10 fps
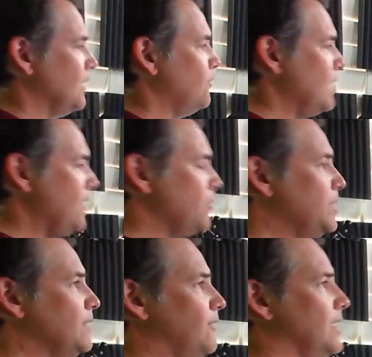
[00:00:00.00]
If you have a
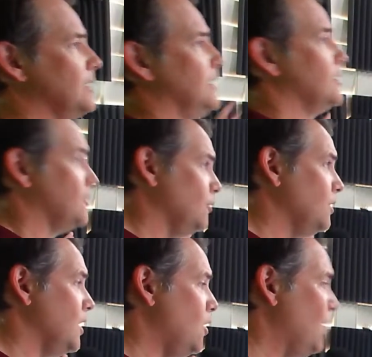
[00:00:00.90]
big fancy
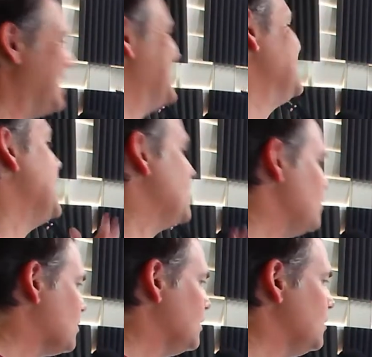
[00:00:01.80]
studio, yeah, you can